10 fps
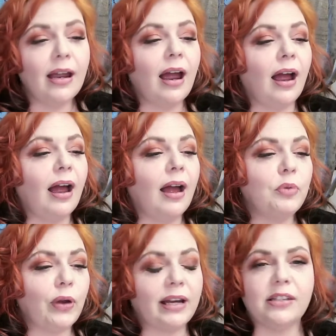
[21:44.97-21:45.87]

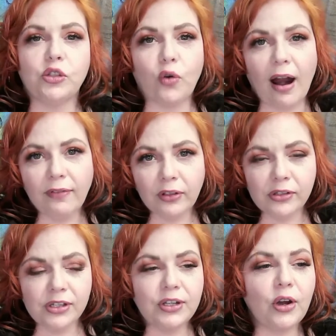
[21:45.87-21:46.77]
Mukite is a traveler
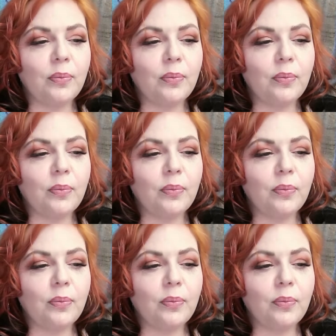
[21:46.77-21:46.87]
stone,